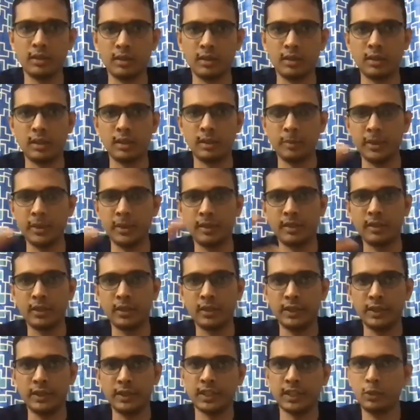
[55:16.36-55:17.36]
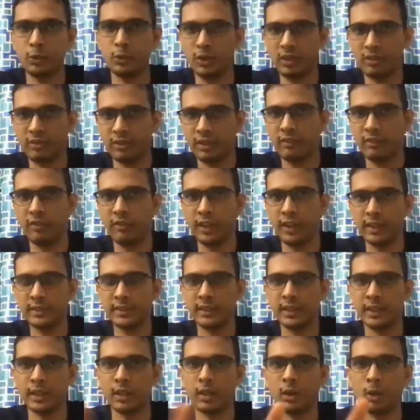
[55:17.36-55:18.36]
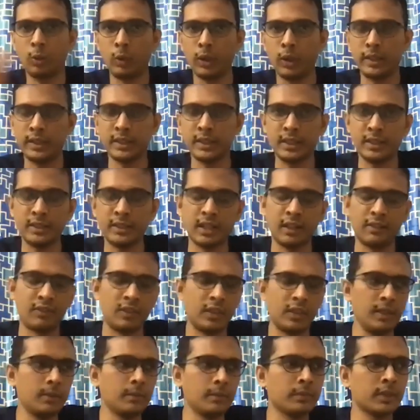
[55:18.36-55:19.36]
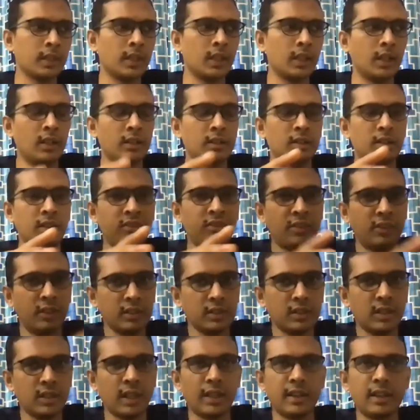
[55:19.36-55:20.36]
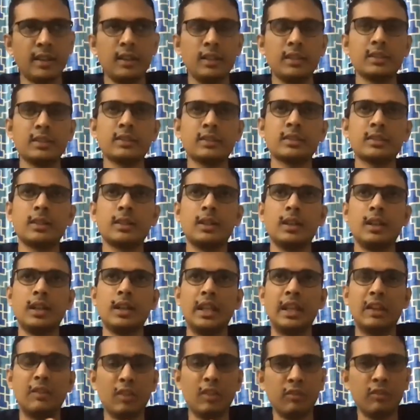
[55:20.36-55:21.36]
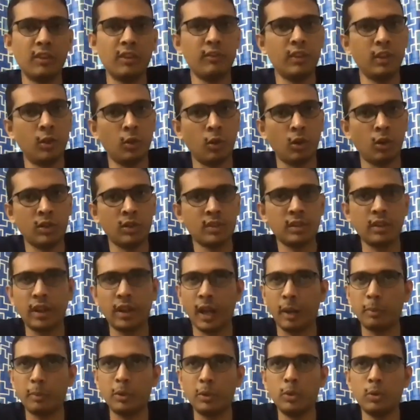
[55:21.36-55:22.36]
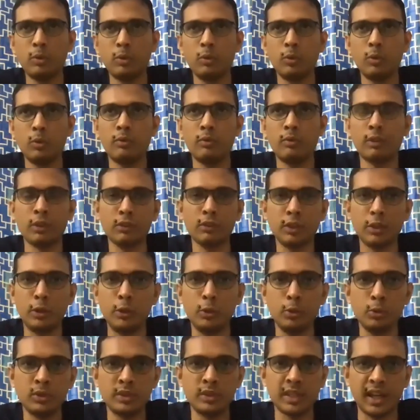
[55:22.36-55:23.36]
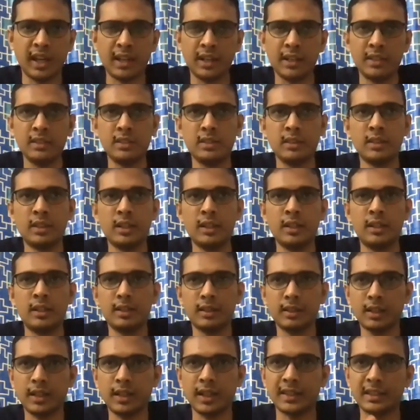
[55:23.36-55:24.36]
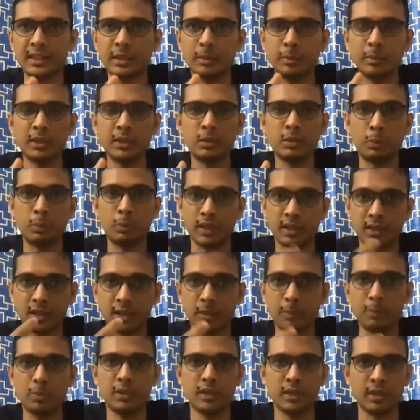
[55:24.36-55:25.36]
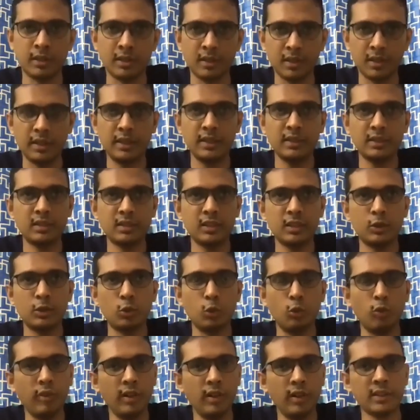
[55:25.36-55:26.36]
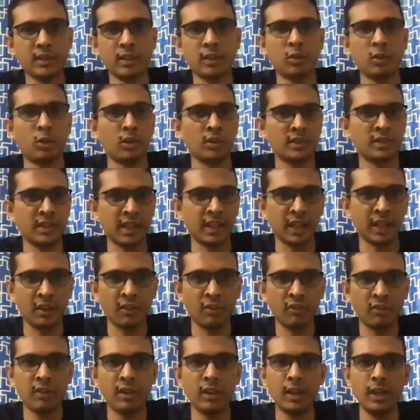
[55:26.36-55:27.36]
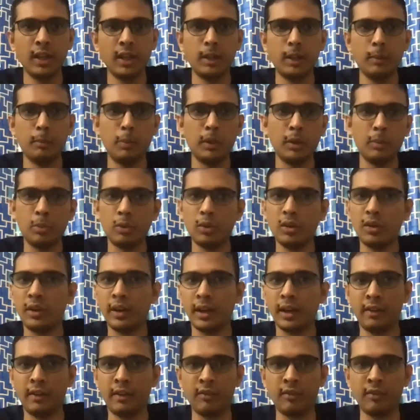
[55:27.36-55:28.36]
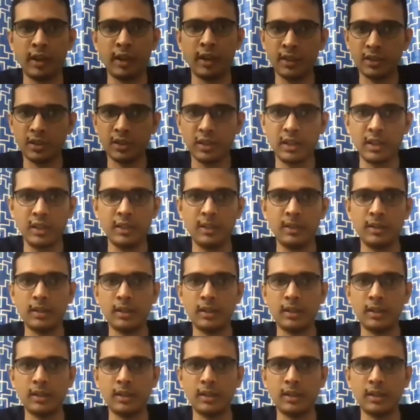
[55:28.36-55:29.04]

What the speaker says: I mean, these are the two different ways that how I see safety. The first angle is even when we launched Rapido, one of the huge challenge that customers' perception is two-wheelers are not safe. People drive rashly.